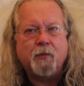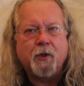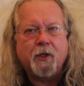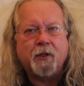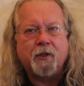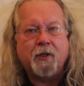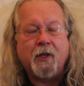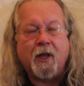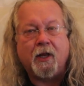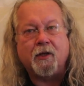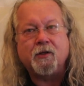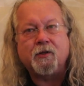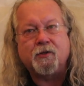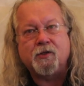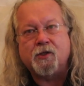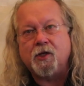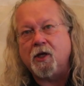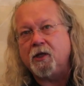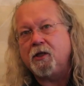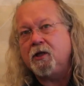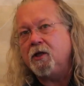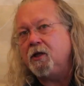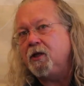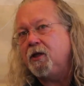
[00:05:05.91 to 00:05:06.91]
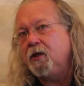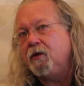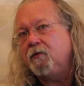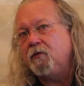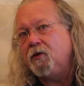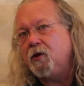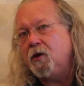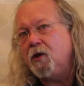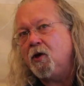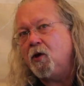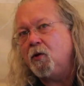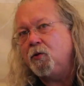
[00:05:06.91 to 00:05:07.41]
But now suddenly,
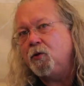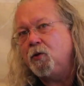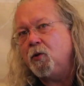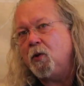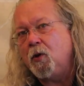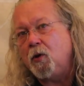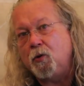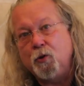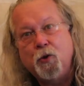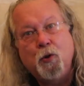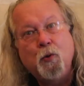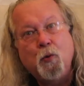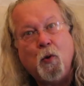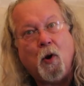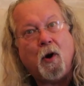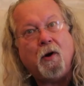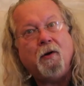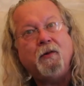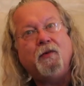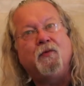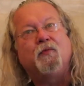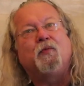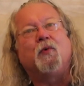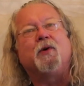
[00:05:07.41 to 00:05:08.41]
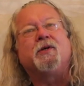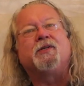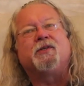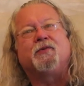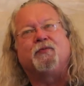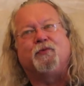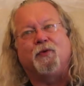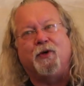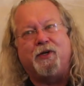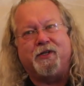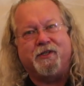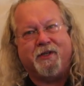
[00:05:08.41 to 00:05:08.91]
you know, you are the voice
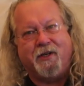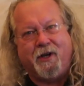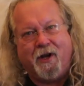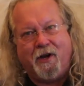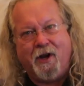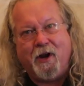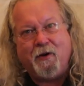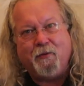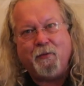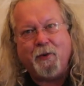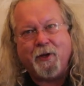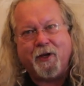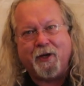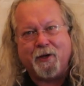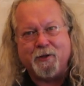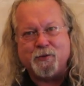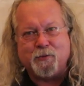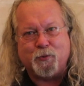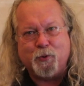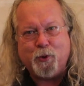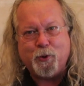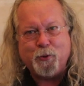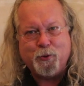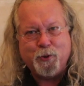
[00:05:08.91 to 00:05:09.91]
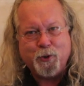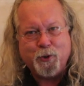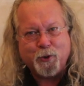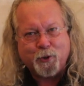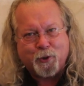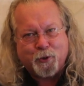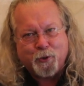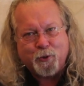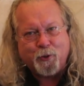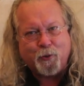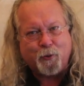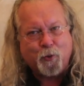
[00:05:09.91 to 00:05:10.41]
of reason, and everybody goes, woo, you're
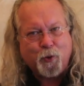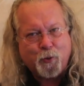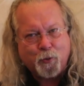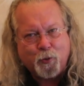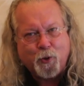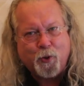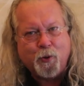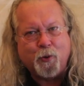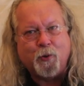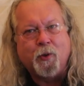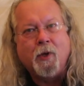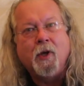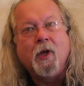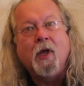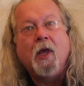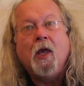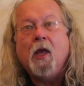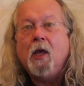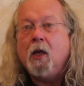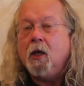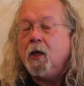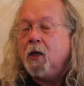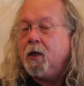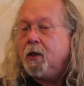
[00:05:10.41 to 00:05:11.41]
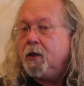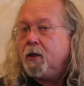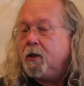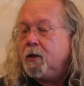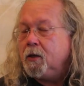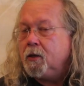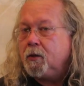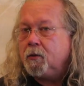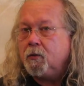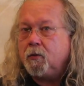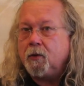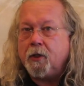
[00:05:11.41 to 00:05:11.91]
cool, woo, woo.
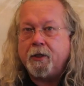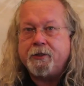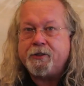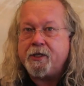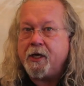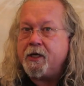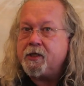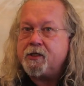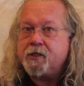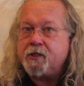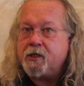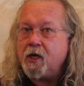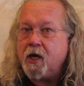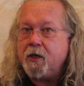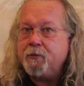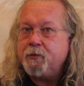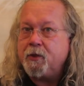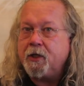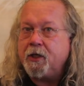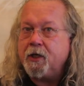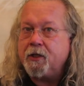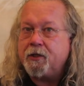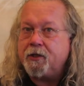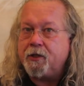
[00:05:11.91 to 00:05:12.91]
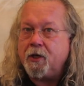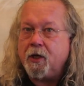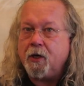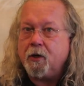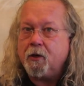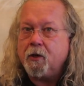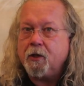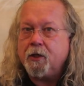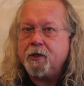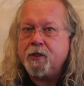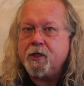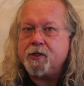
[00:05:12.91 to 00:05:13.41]
It takes time to get
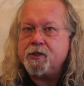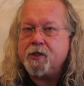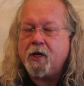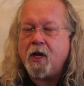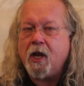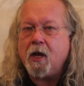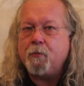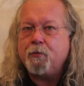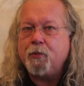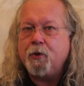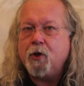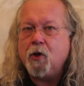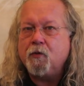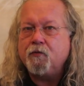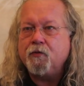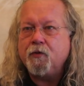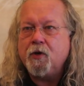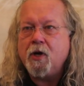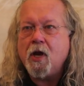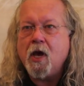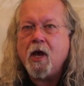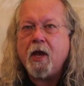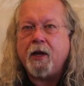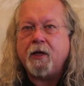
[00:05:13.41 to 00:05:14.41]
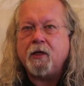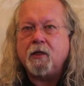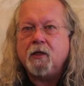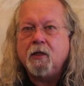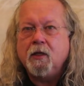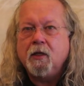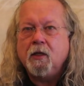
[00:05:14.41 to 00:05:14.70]
there. It doesn't happen overnight.